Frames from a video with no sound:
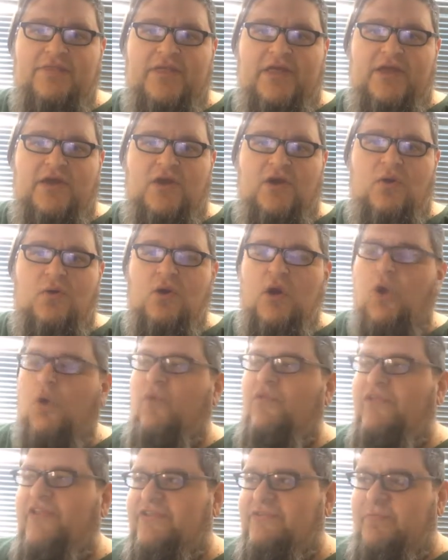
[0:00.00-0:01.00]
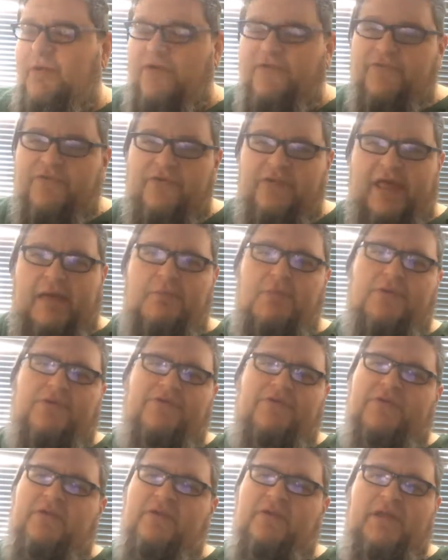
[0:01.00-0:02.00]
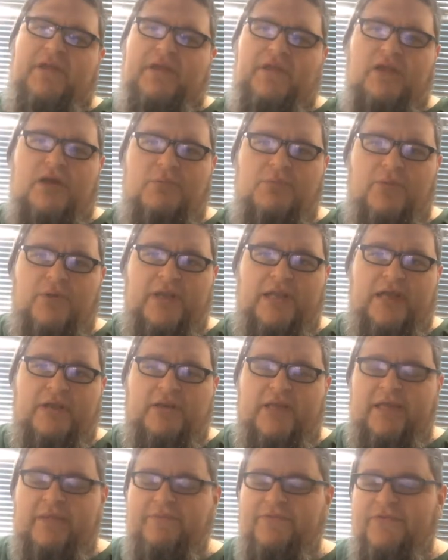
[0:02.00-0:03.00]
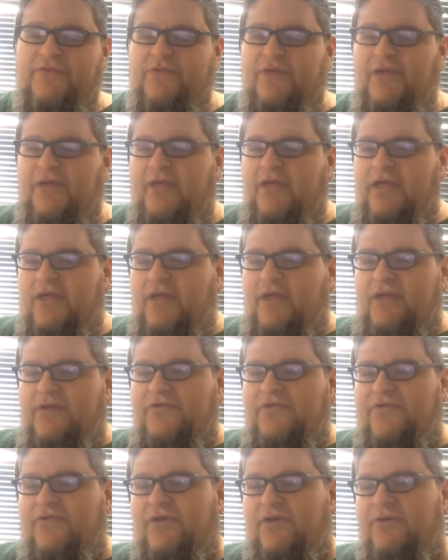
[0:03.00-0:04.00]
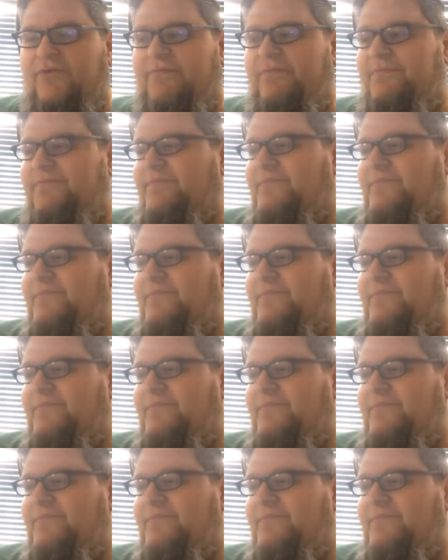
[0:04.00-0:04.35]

They go, oh, this person, that person. Yeah, not pointing out names. So,